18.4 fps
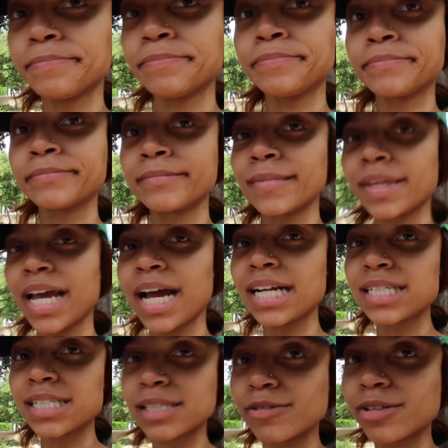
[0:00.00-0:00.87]

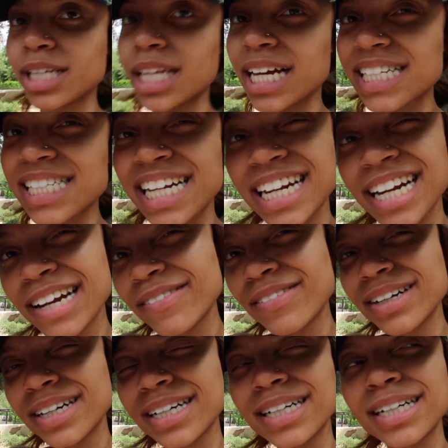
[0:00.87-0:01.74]
I just realized I
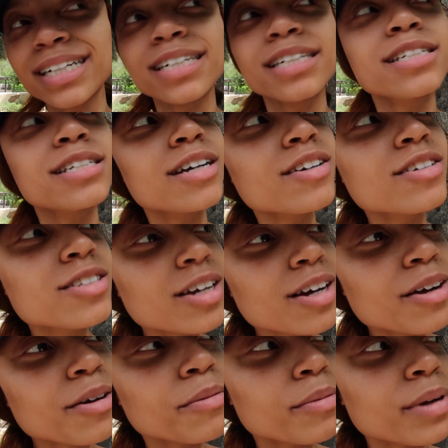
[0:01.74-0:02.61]
never showed
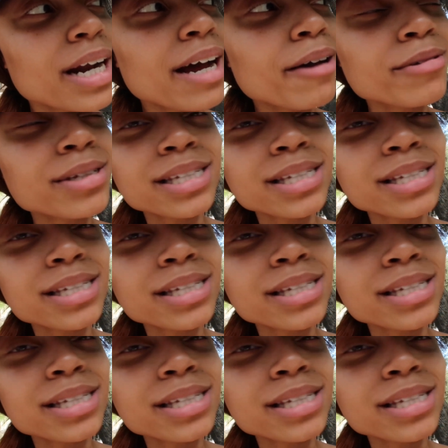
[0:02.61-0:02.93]
y'all what I